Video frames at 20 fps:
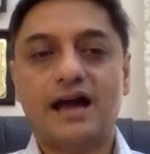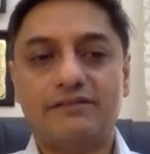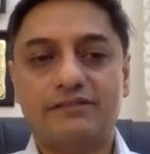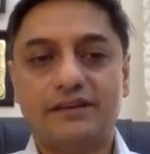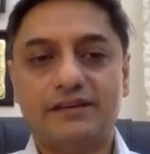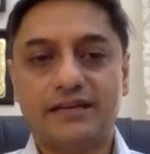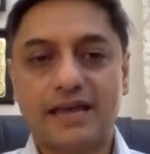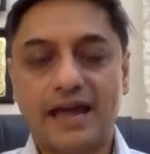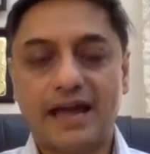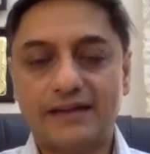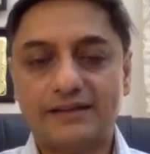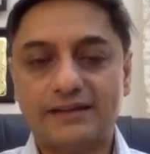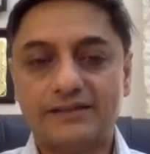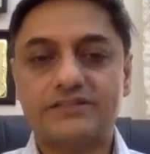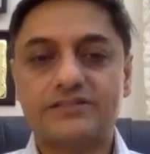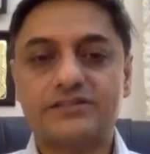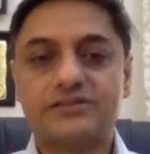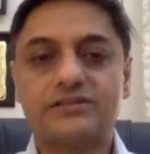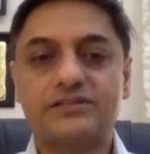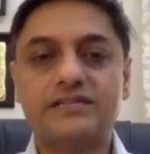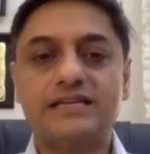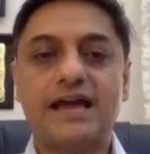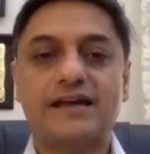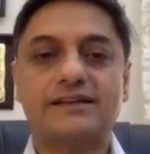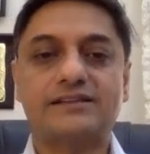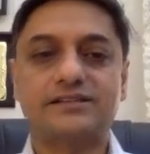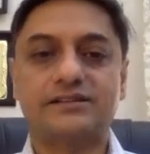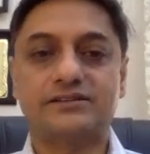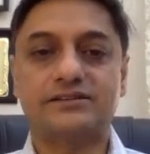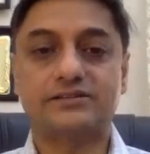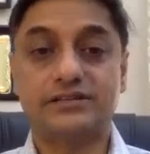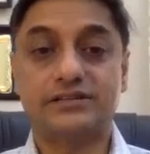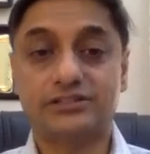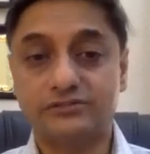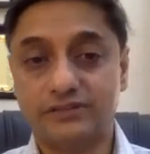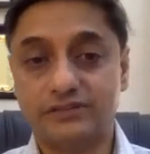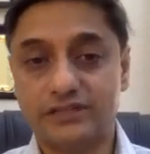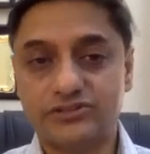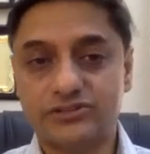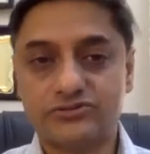having had this
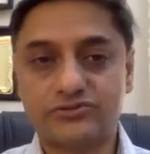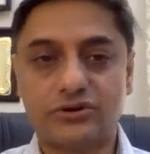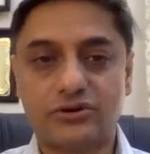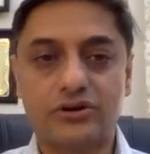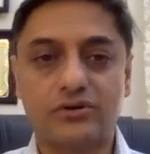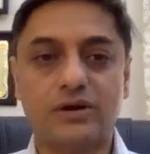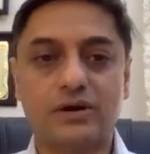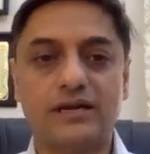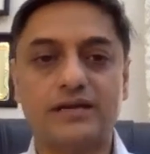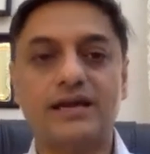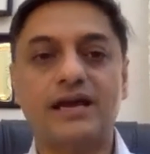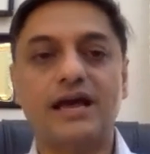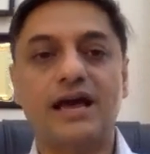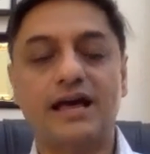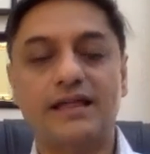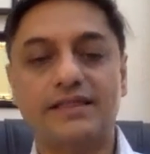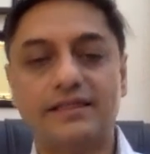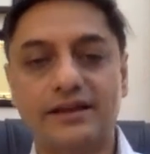reacceleration, very strong one,